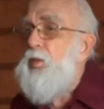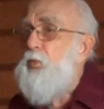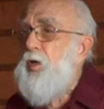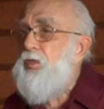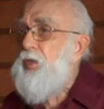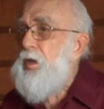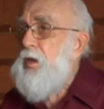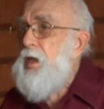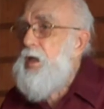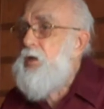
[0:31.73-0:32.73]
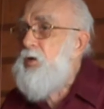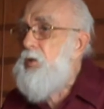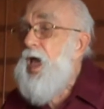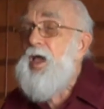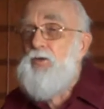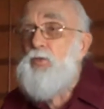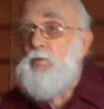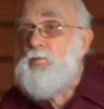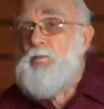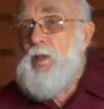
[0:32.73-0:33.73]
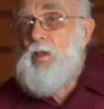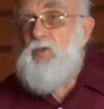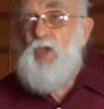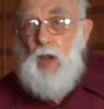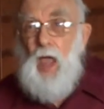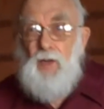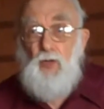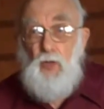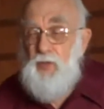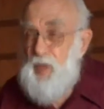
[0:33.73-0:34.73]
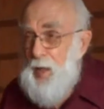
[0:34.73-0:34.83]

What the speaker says: them with actual geological